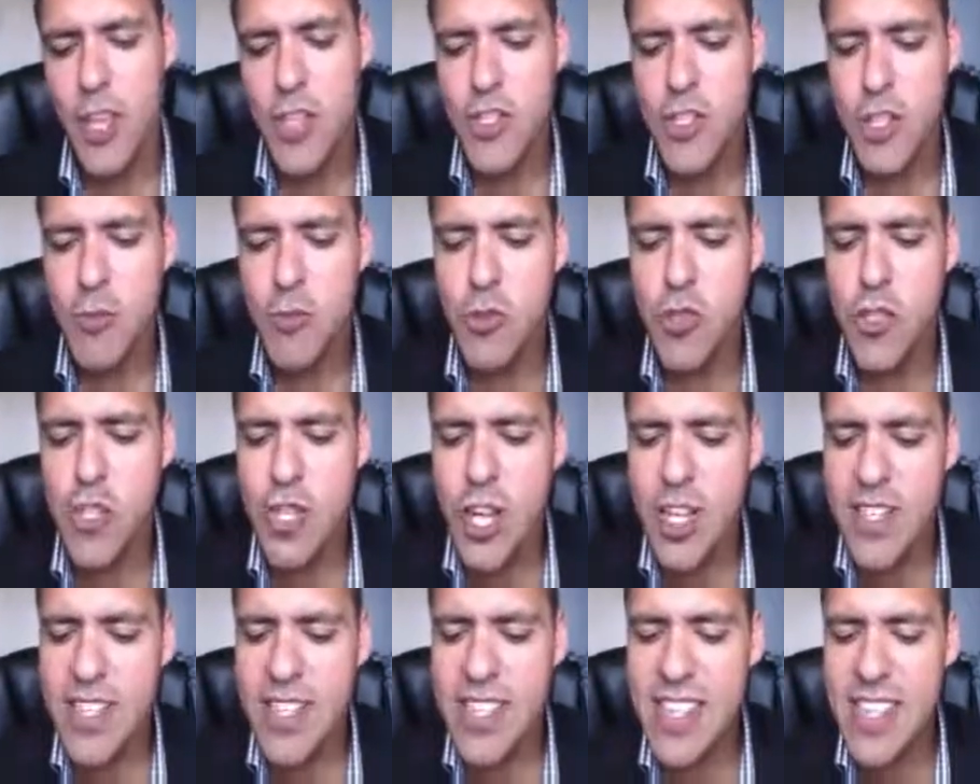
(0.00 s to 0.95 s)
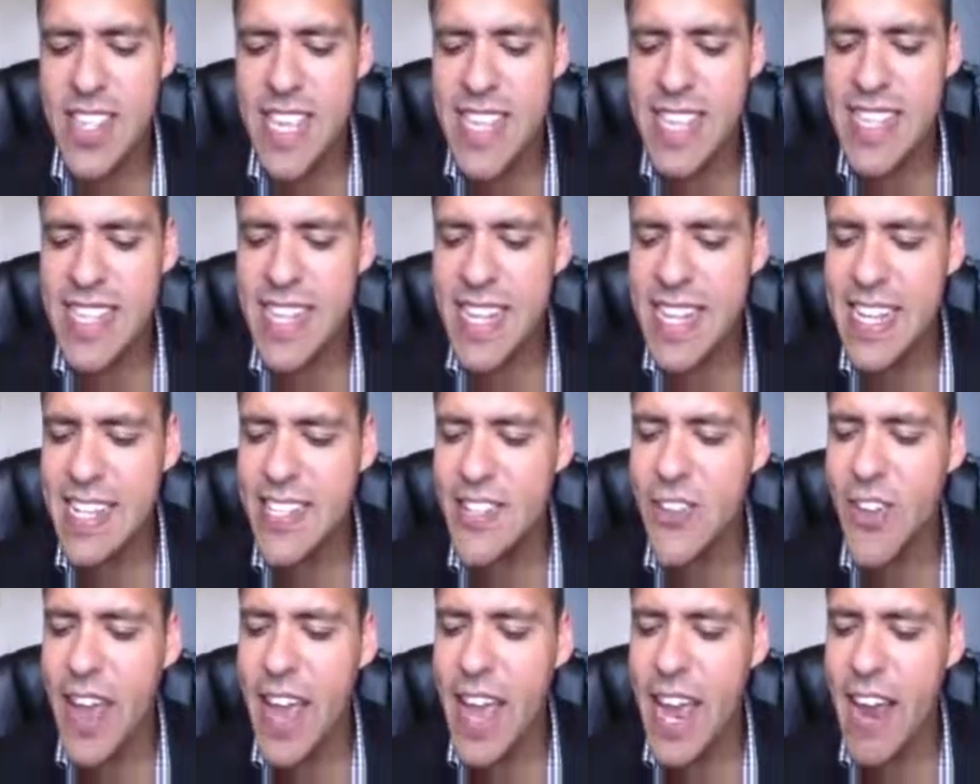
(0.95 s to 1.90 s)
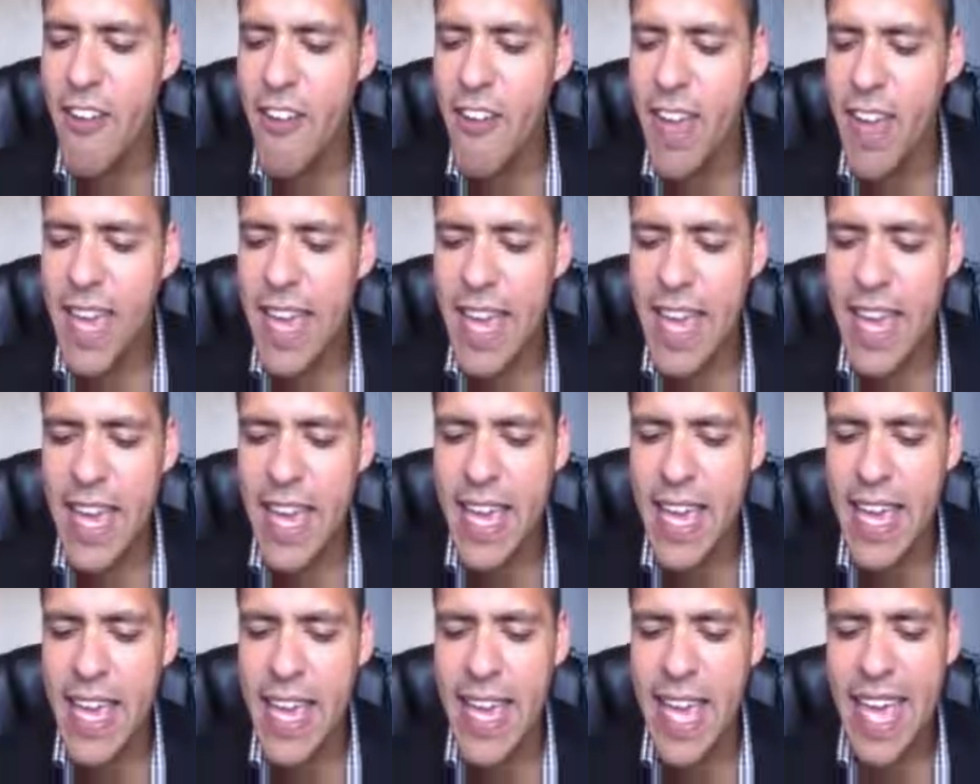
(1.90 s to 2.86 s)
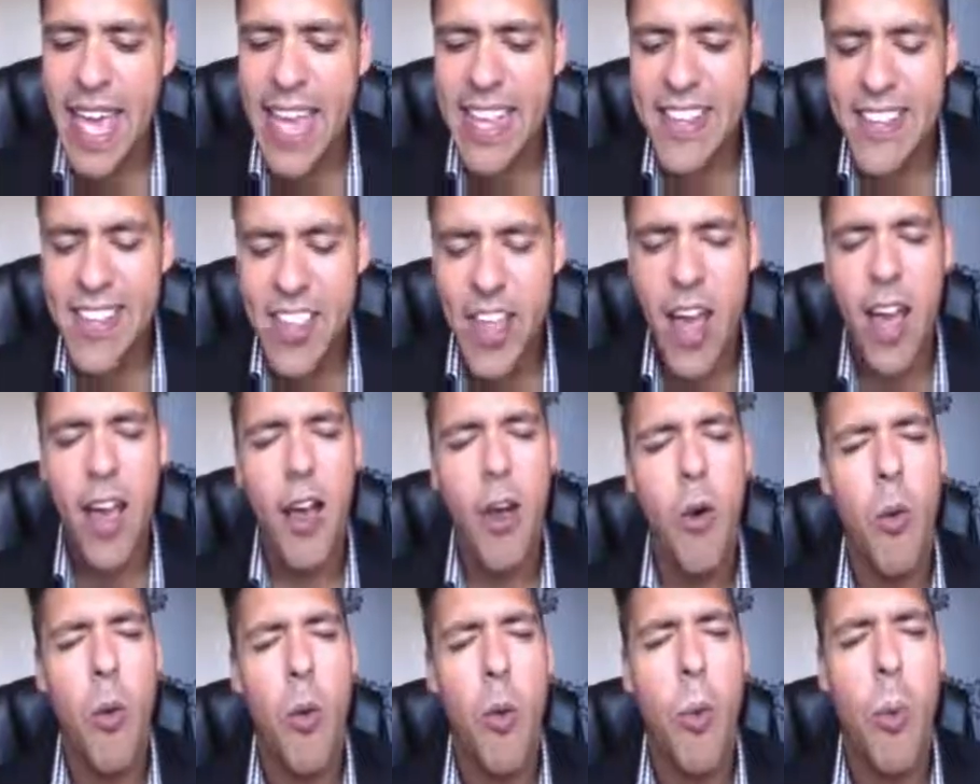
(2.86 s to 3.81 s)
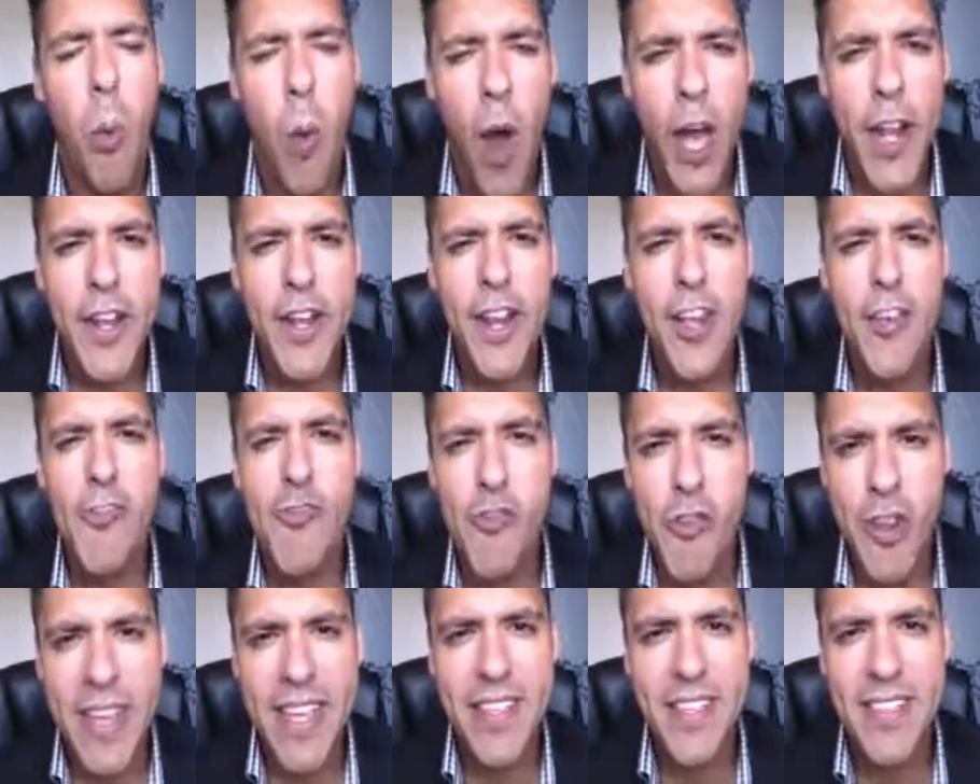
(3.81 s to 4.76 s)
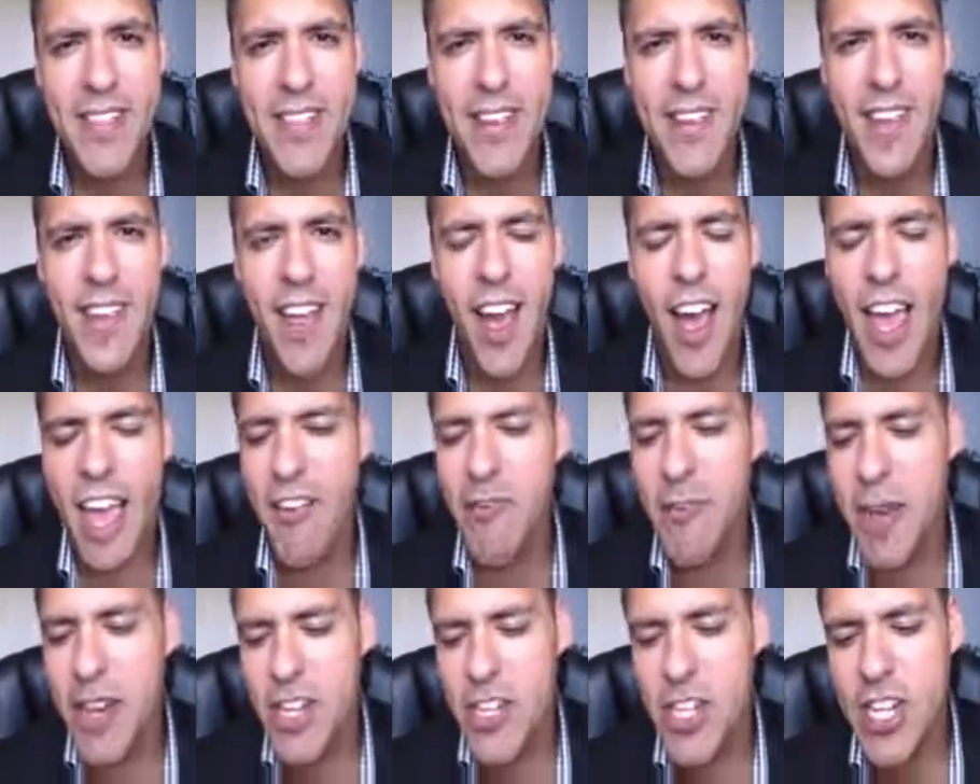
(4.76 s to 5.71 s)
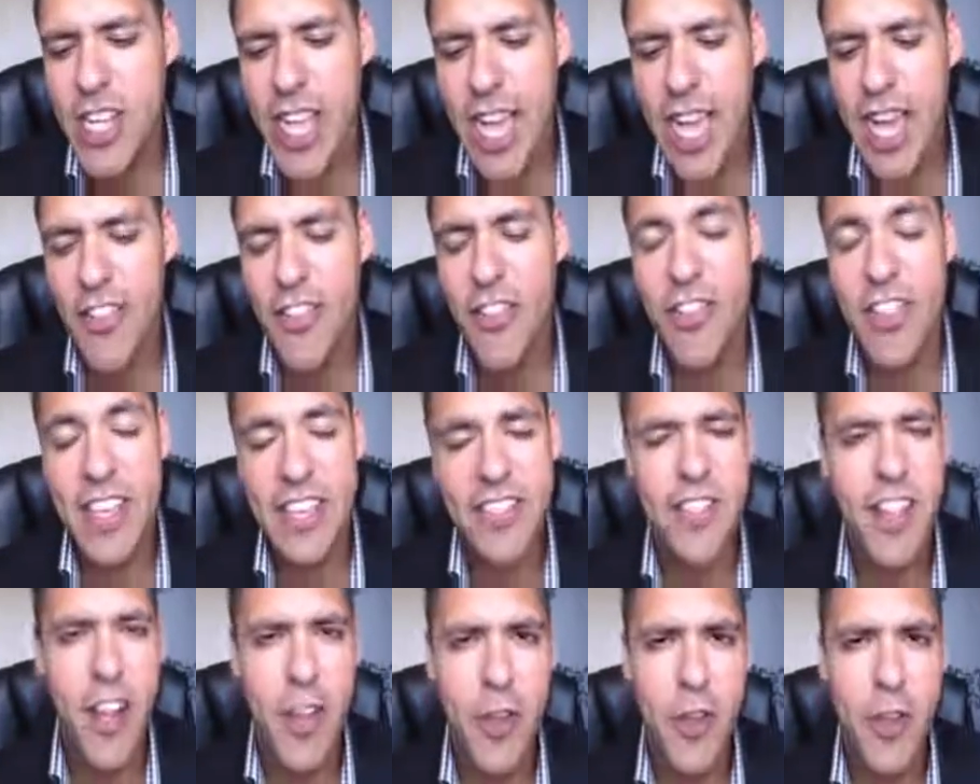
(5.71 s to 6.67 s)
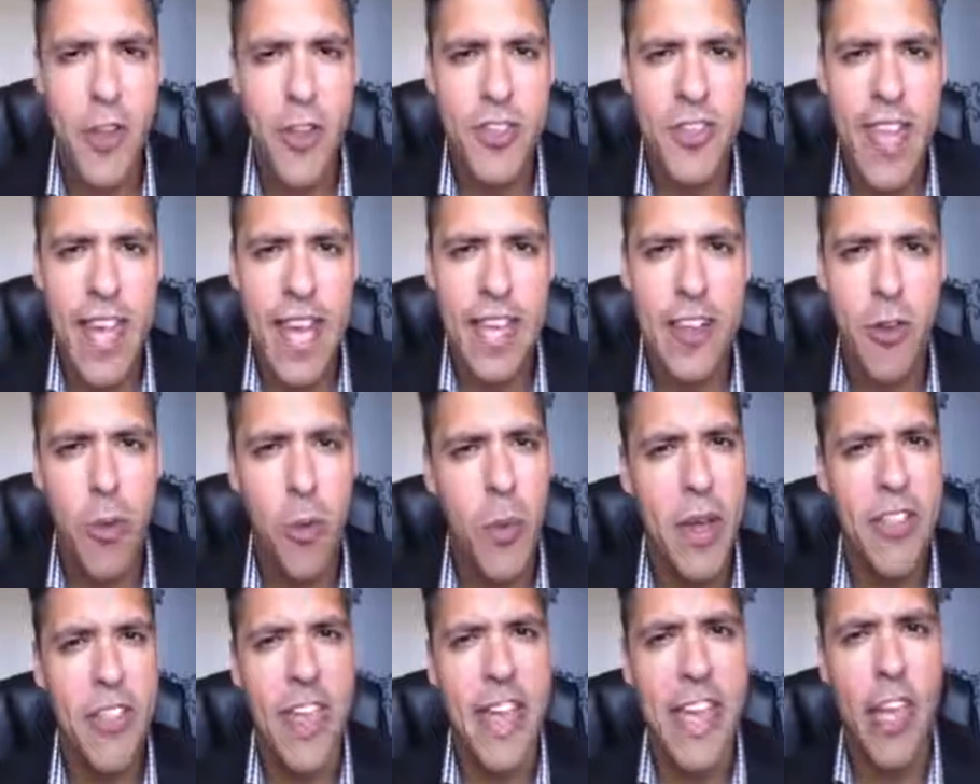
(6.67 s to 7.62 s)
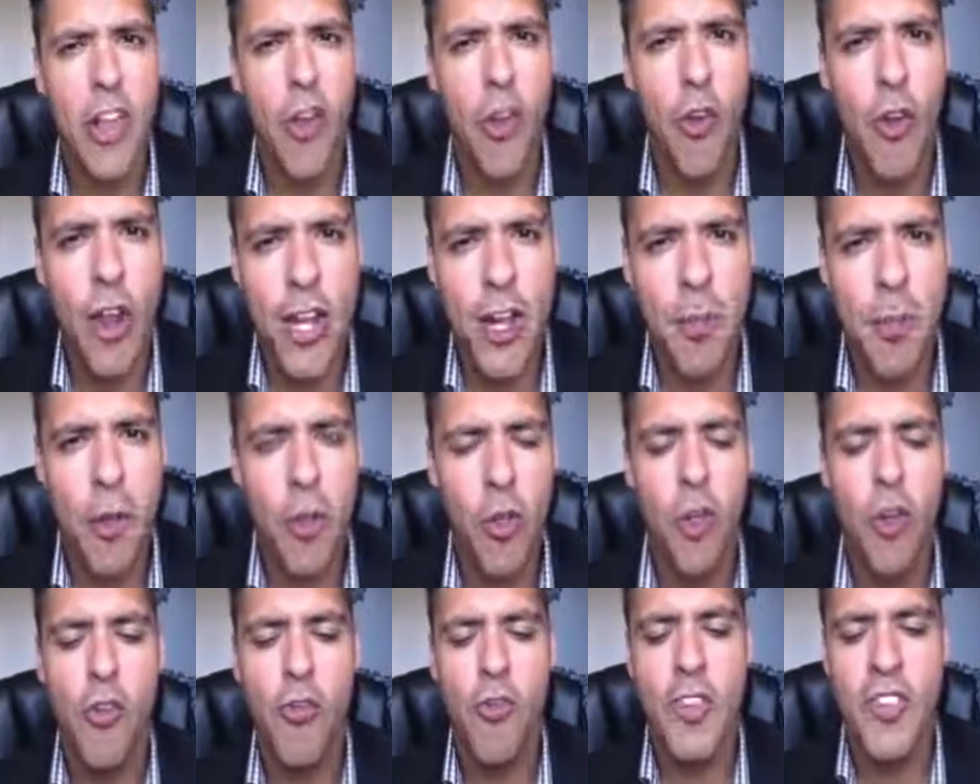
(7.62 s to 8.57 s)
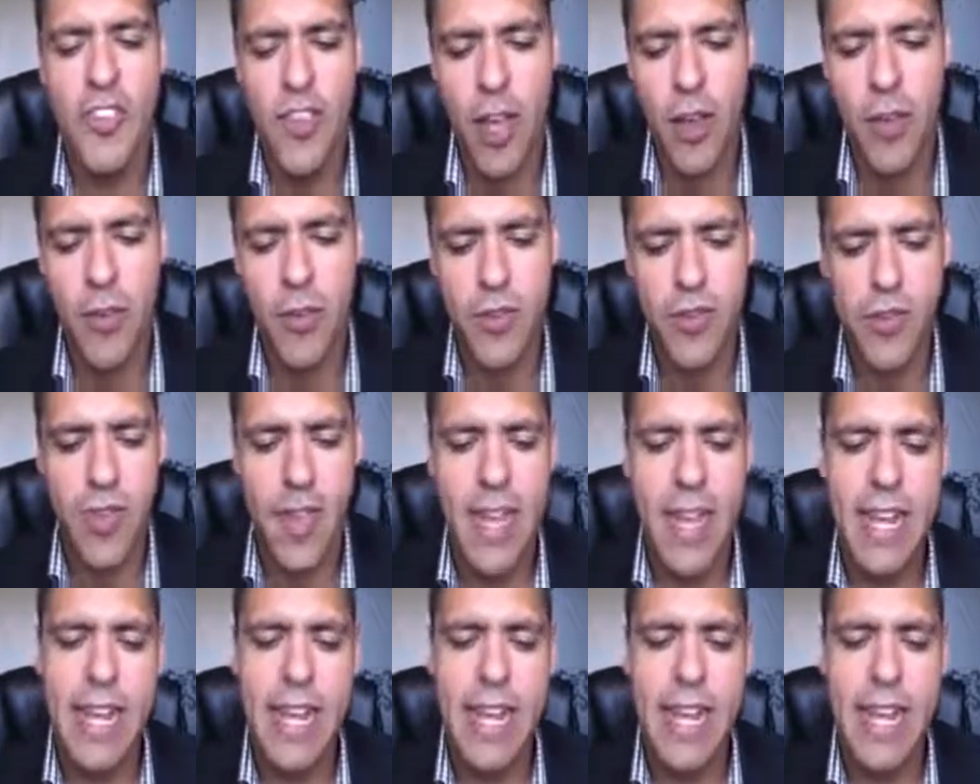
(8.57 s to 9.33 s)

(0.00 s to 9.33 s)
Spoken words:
So just this little area here is the one reason I have managed to get this low-cost ad with incredible results.